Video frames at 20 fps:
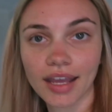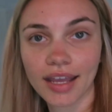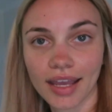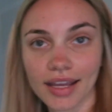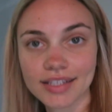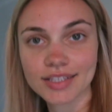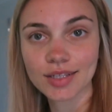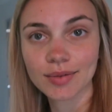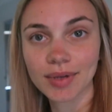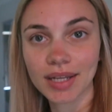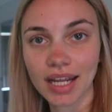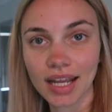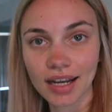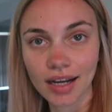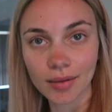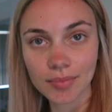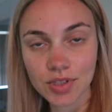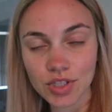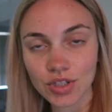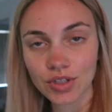Okay, so I'm gonna head
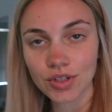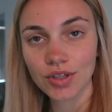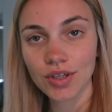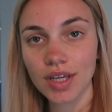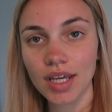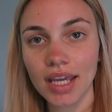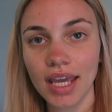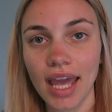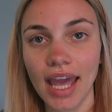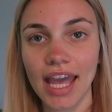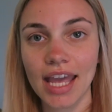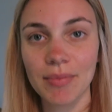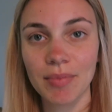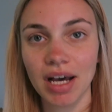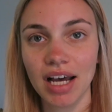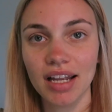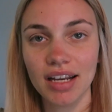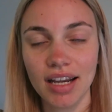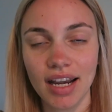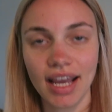up to
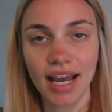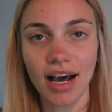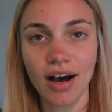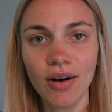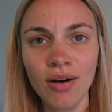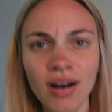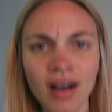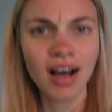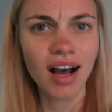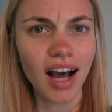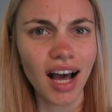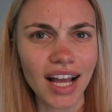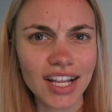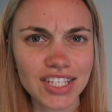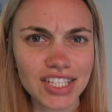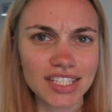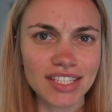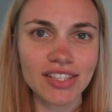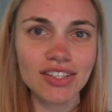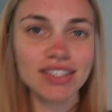Kmart now. I
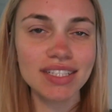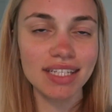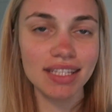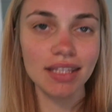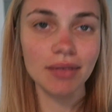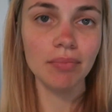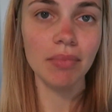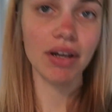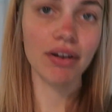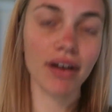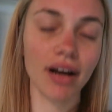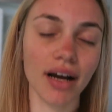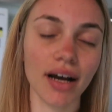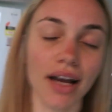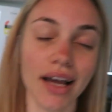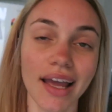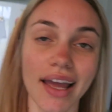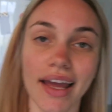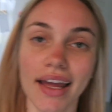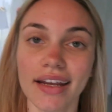just looked in the
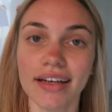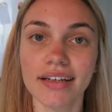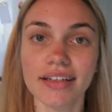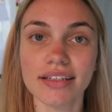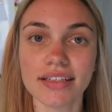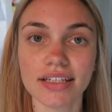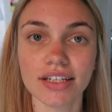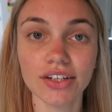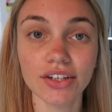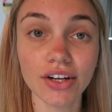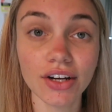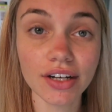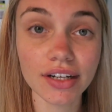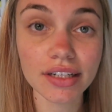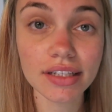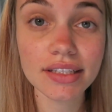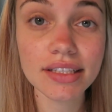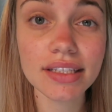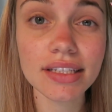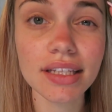mirror and
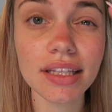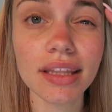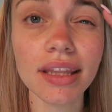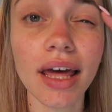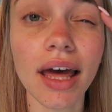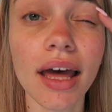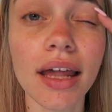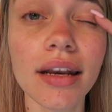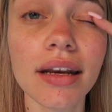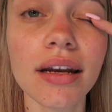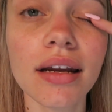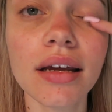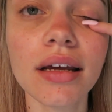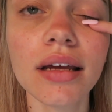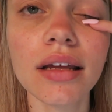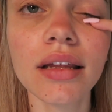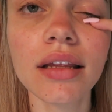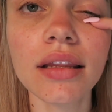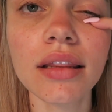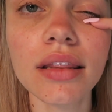noticed that
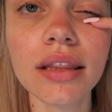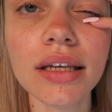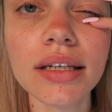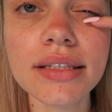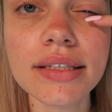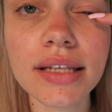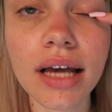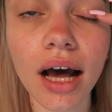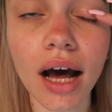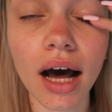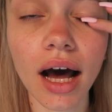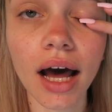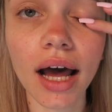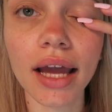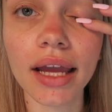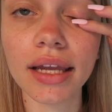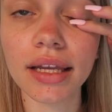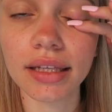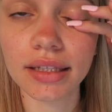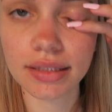this
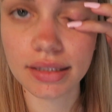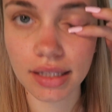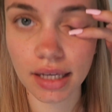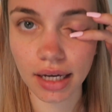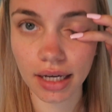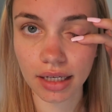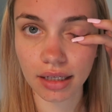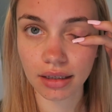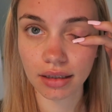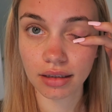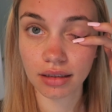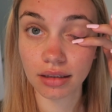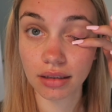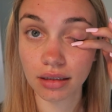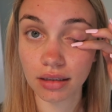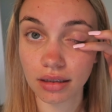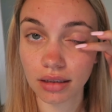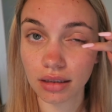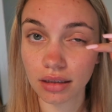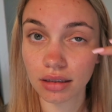eye is like
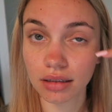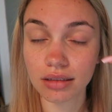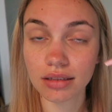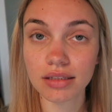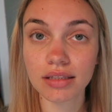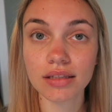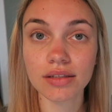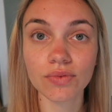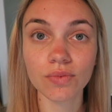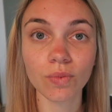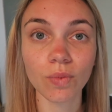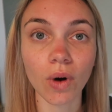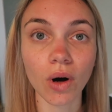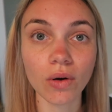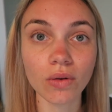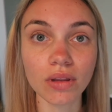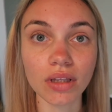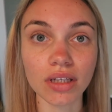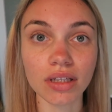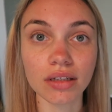
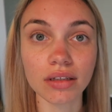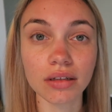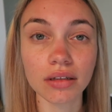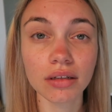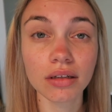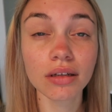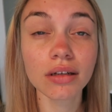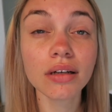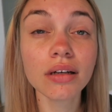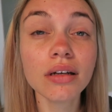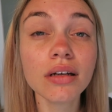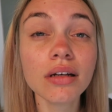swollen.